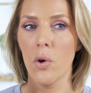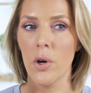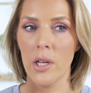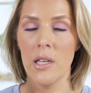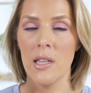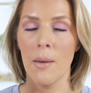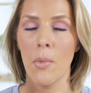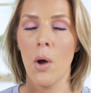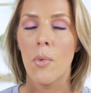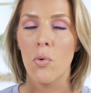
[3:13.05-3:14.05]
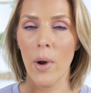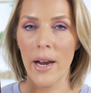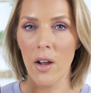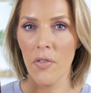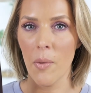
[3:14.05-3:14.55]
or a cleansing balm
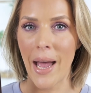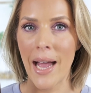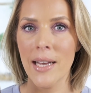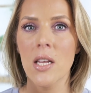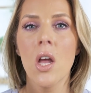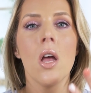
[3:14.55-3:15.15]
right off the bat?